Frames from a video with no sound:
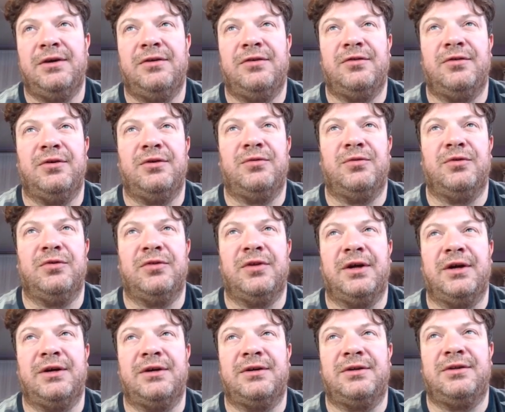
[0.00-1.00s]
So it was
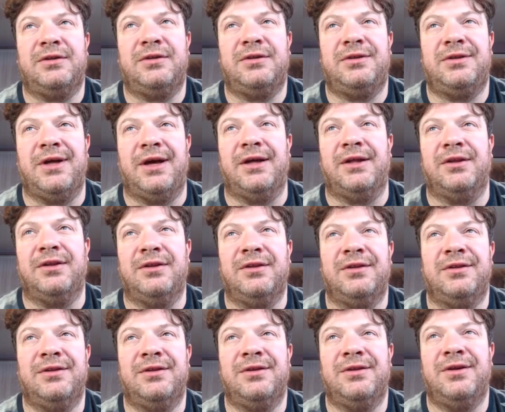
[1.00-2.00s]
like
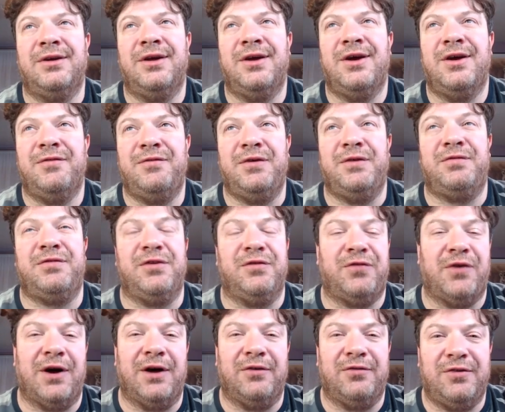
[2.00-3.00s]

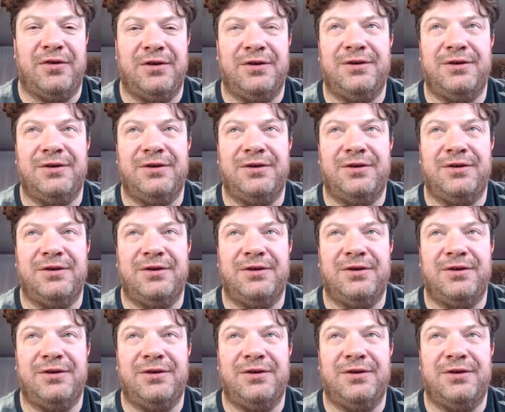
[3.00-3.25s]
10.55.